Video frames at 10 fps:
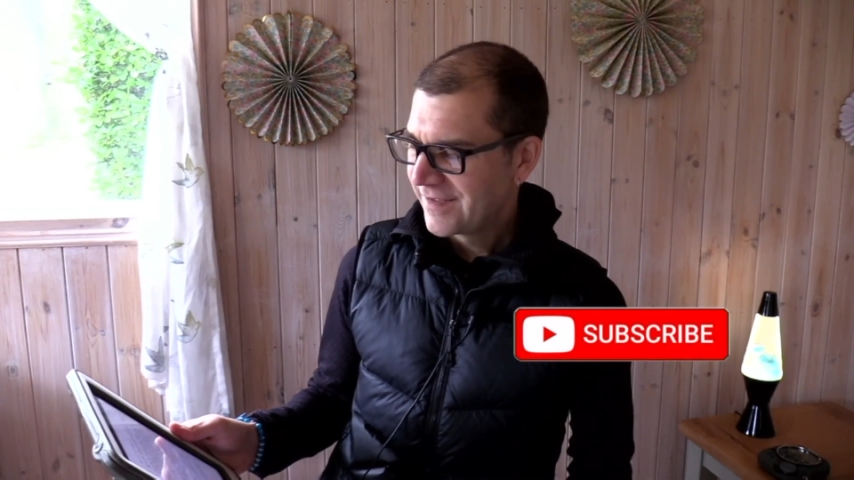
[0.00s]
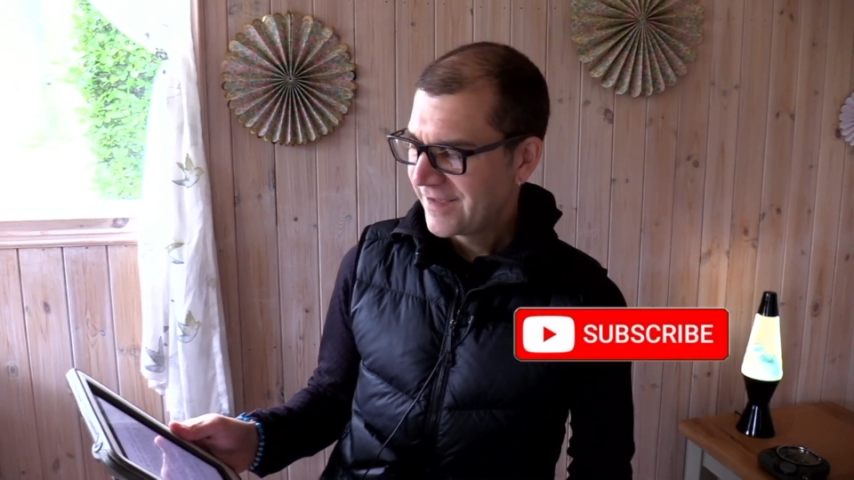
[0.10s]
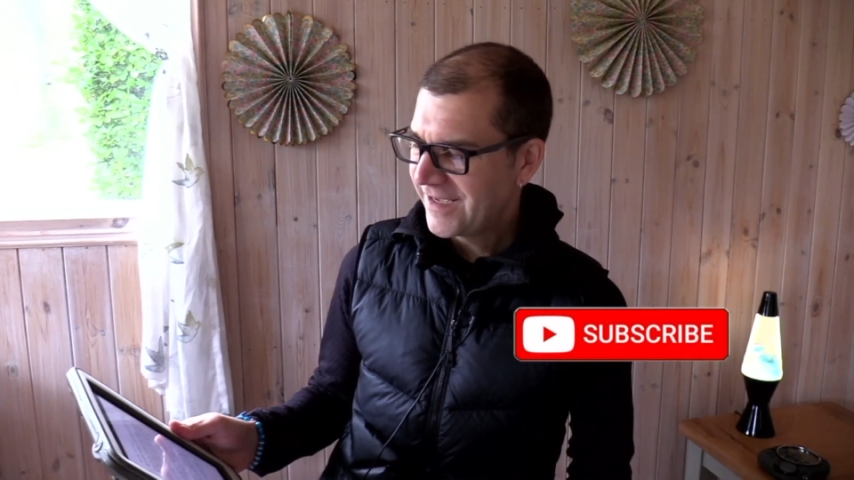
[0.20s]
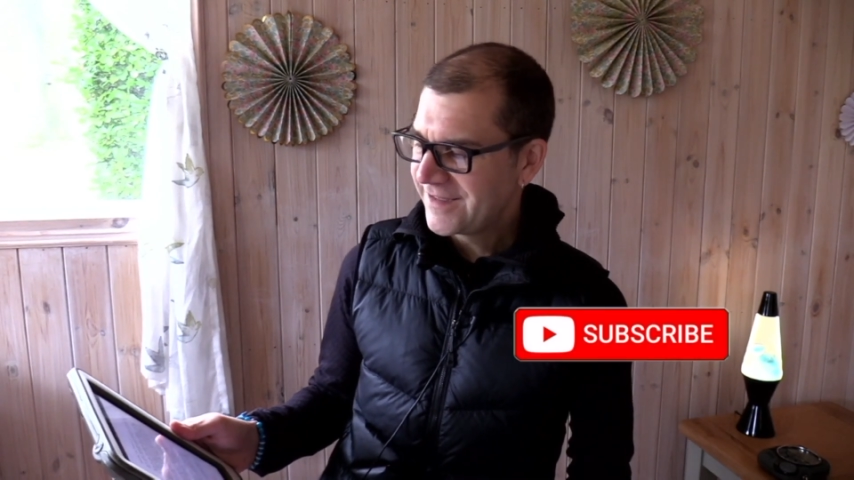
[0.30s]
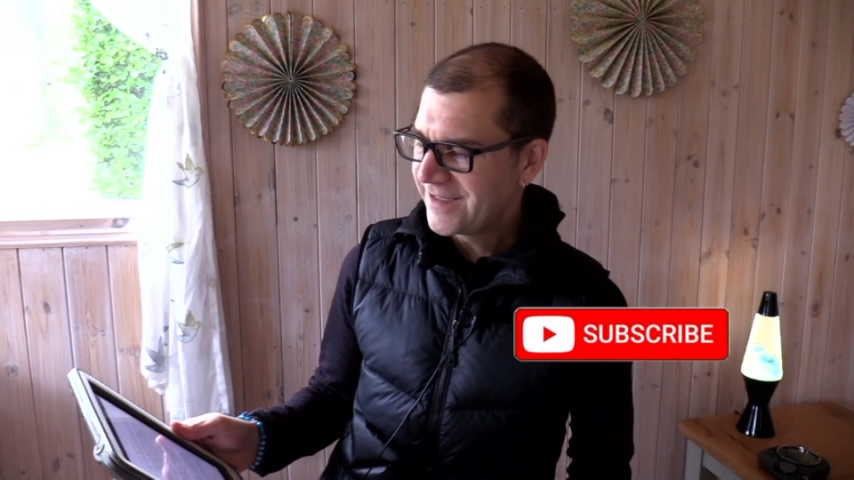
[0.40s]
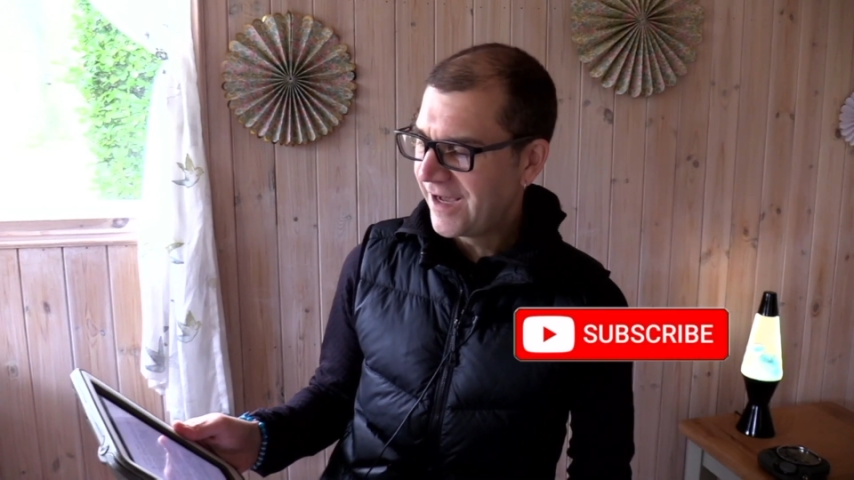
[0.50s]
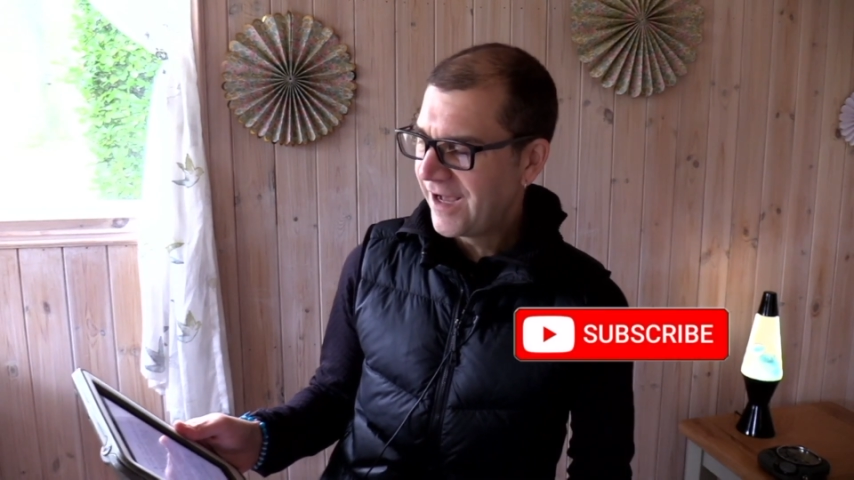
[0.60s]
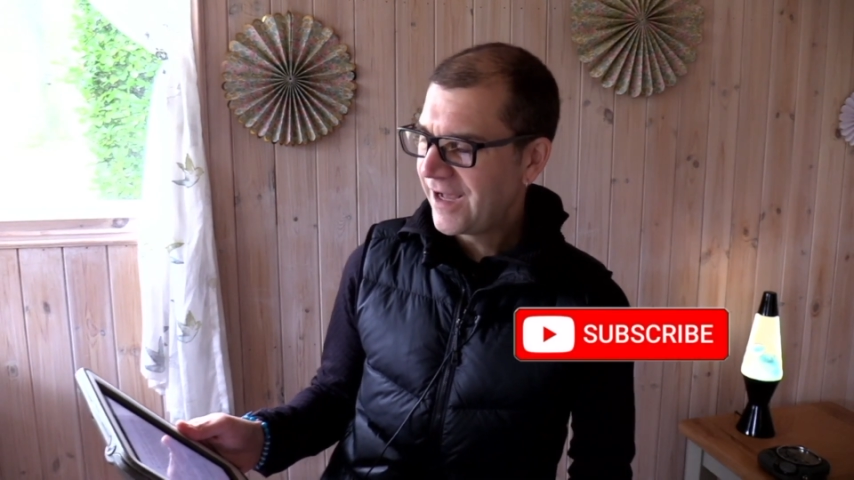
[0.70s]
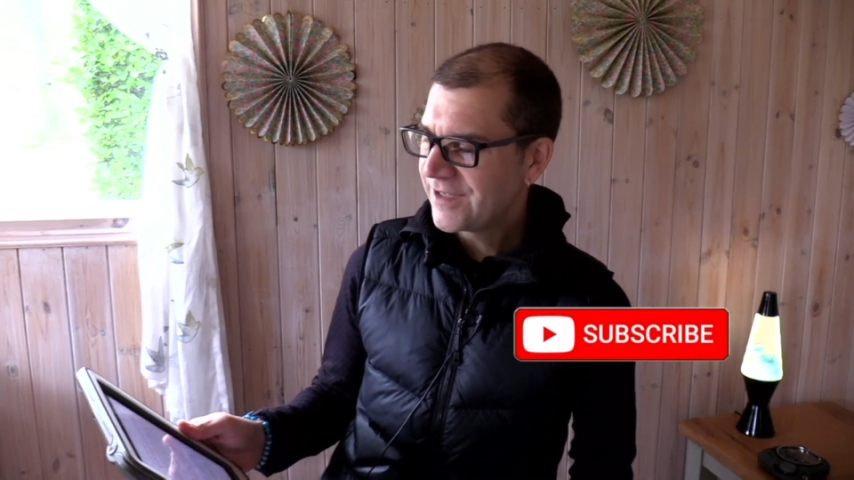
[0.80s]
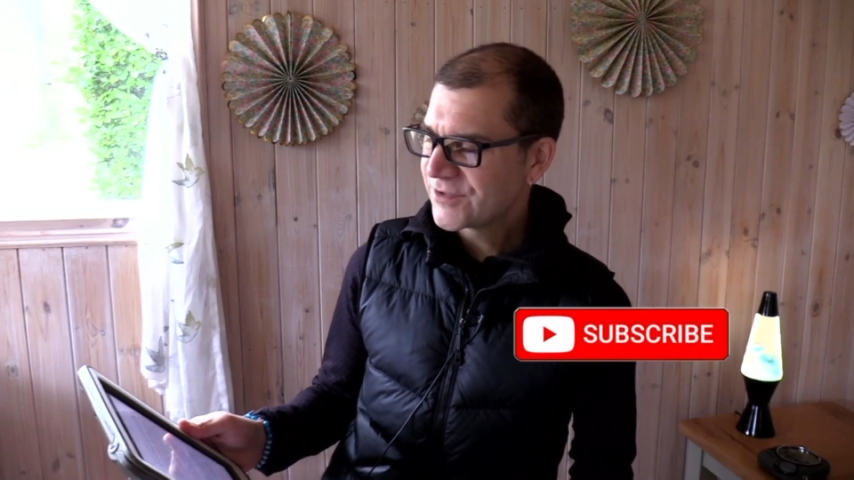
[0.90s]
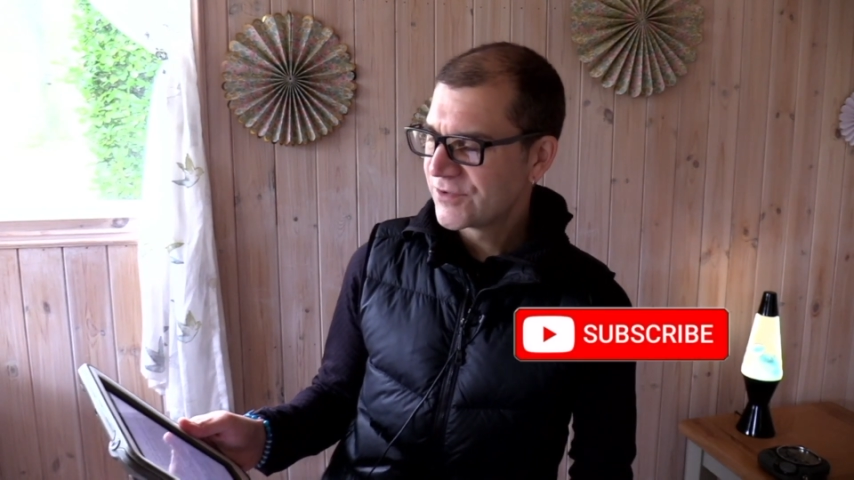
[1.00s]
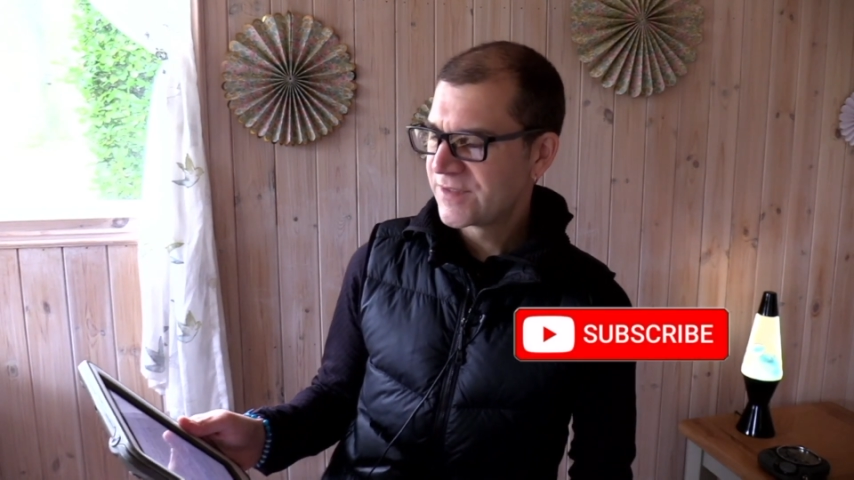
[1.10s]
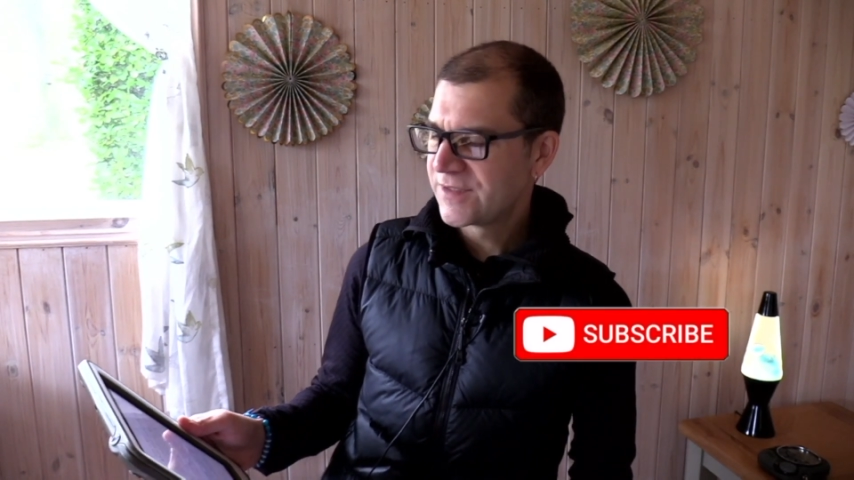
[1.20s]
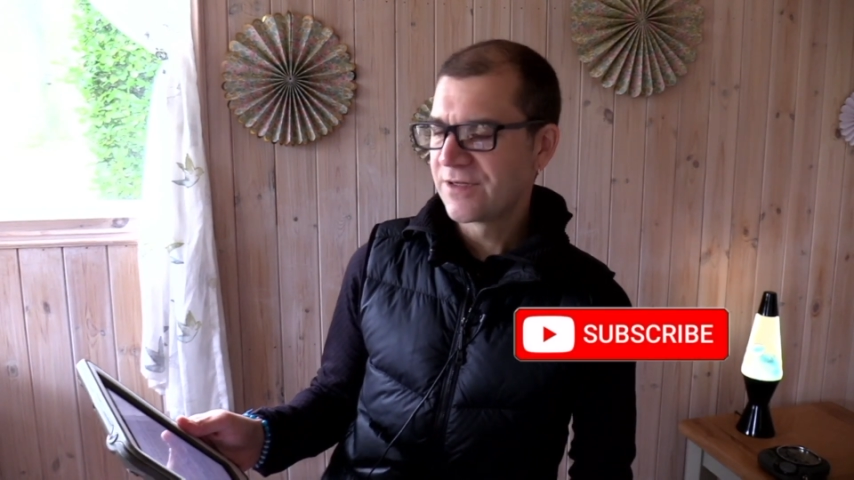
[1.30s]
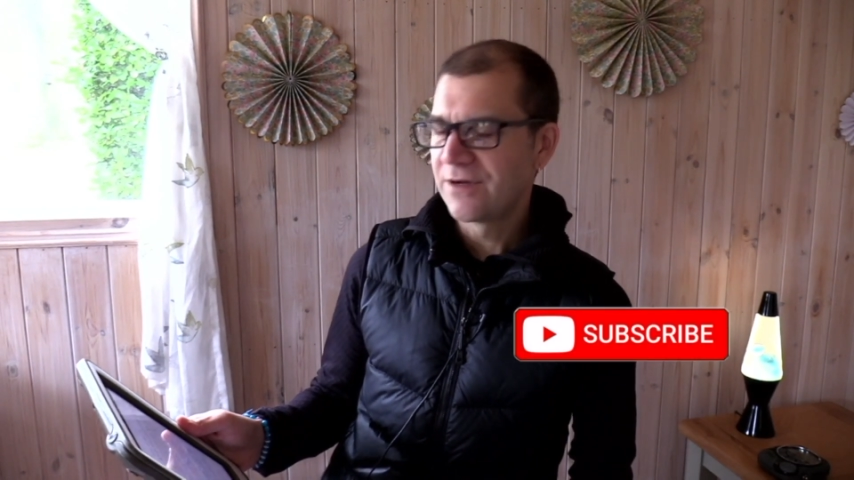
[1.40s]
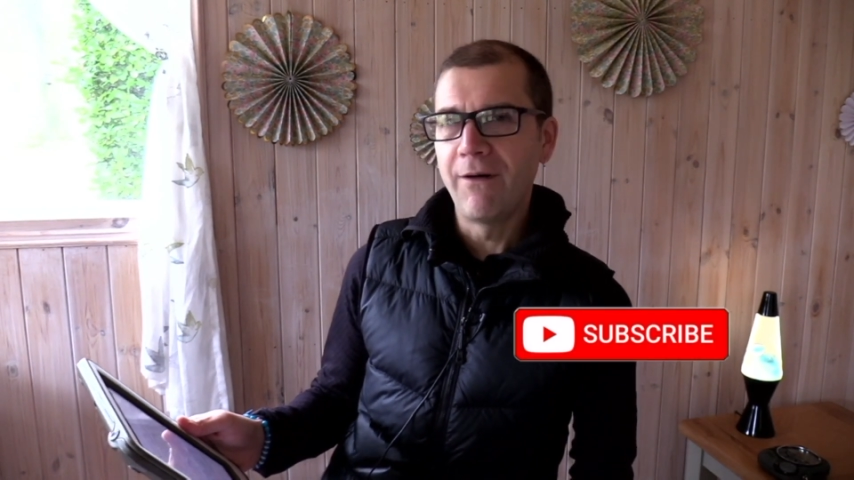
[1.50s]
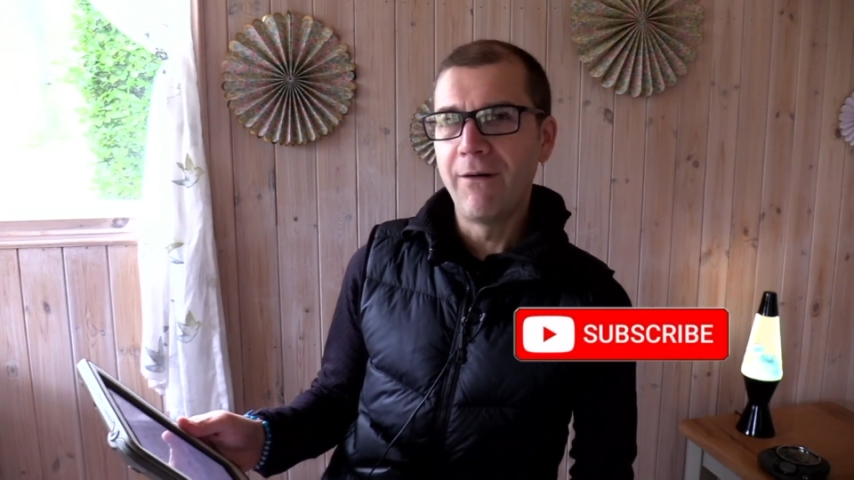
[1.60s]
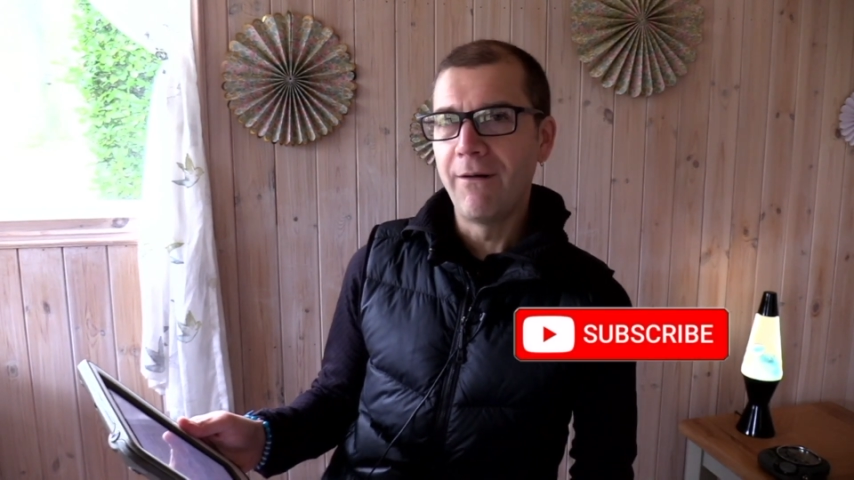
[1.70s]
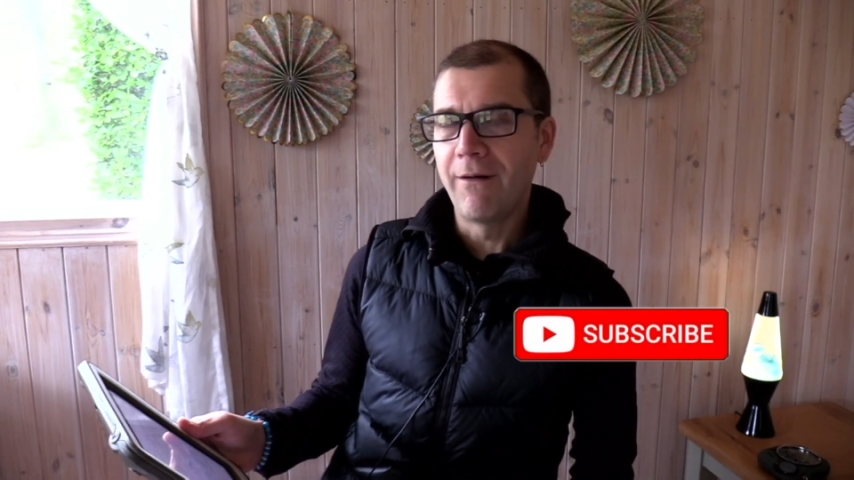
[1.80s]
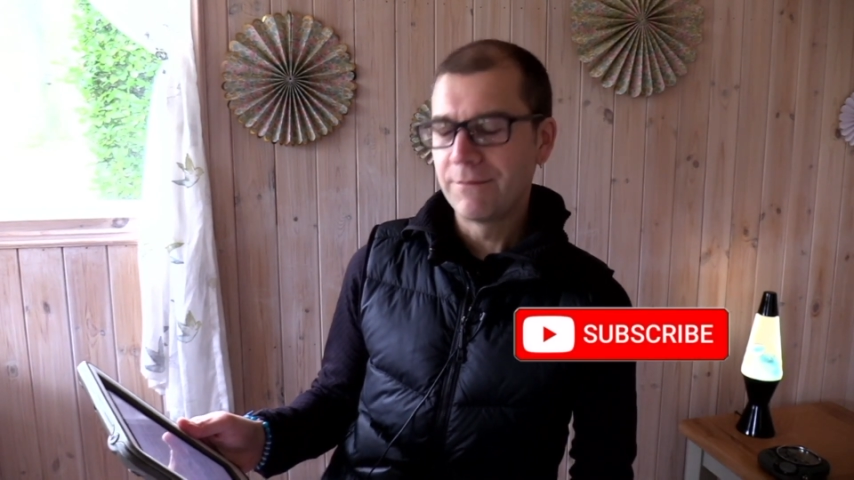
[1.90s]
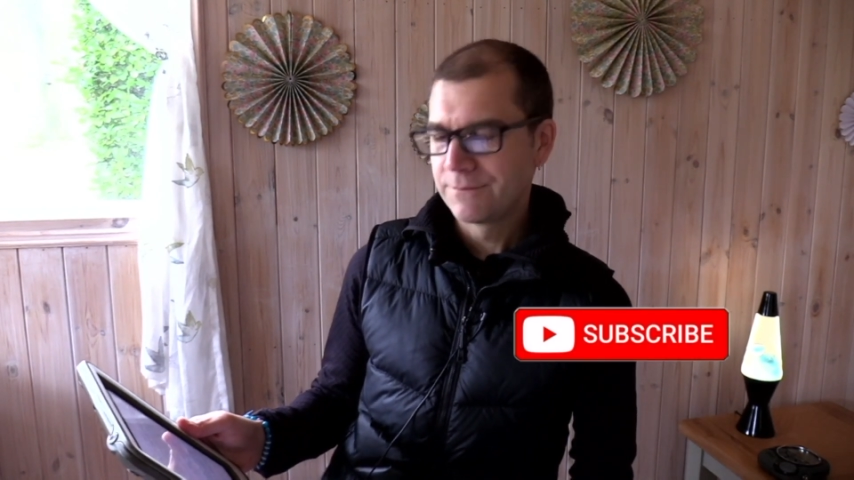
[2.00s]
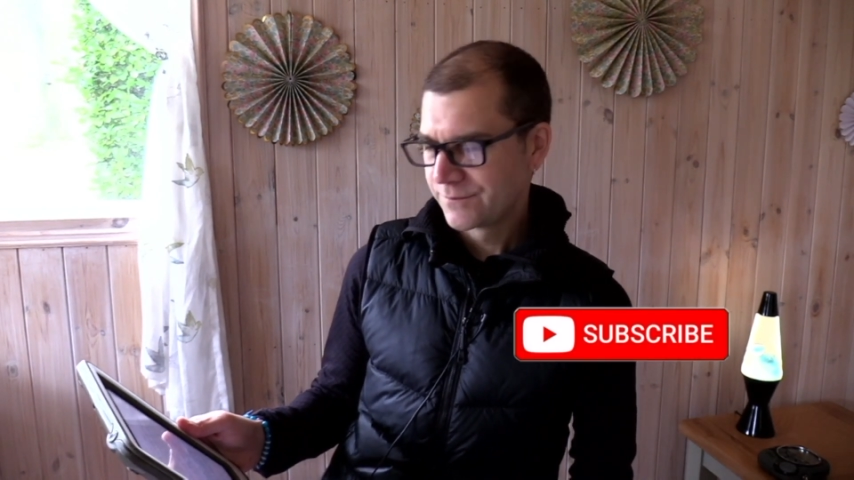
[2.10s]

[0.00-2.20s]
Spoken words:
and the ah turns into aw